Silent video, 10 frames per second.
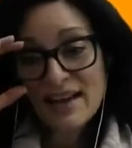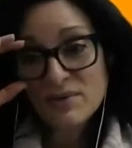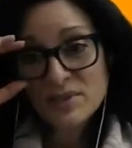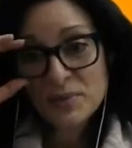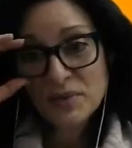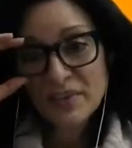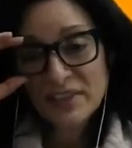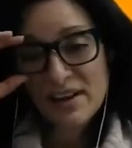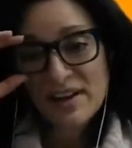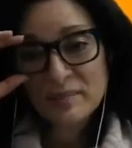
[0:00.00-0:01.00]
now is a
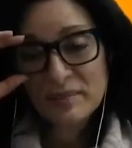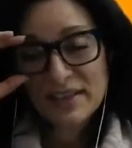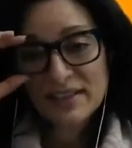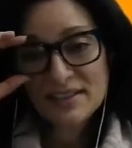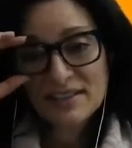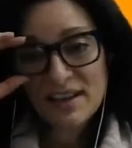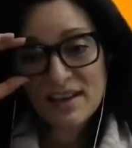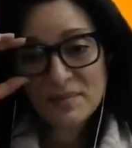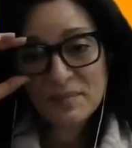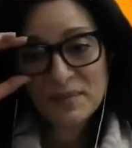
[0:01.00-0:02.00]
perfect time. It's
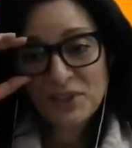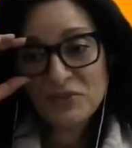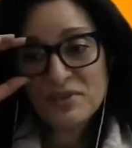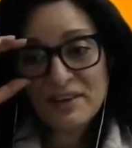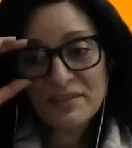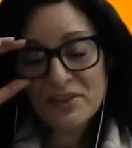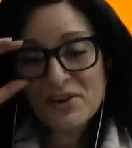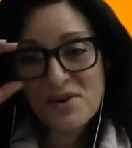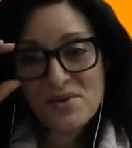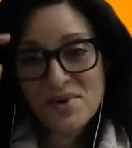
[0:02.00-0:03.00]
you never
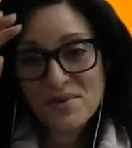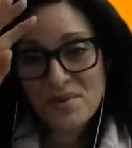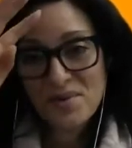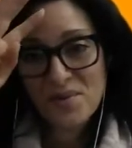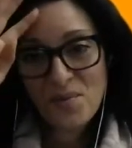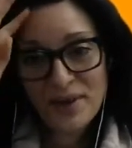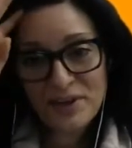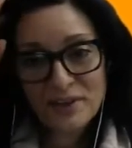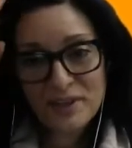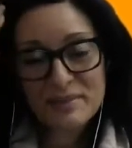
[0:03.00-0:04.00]
know what
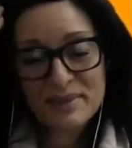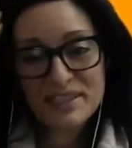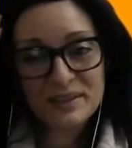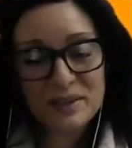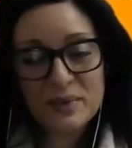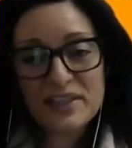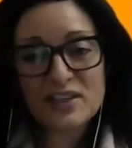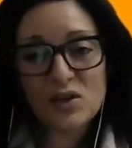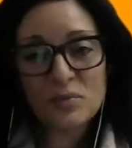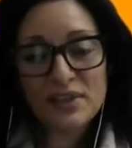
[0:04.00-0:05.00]
you're going to be dealing with
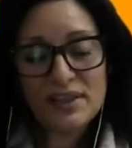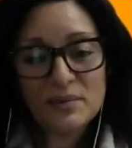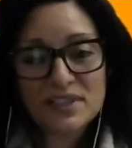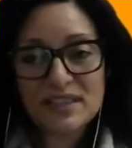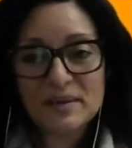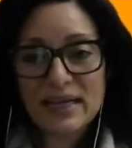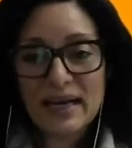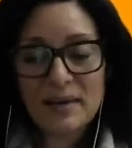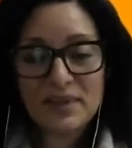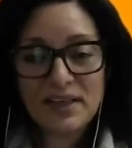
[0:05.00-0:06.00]
globally, what's going to be
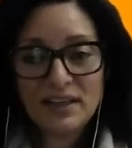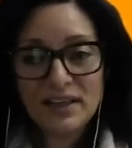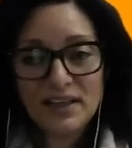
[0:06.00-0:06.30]
happening.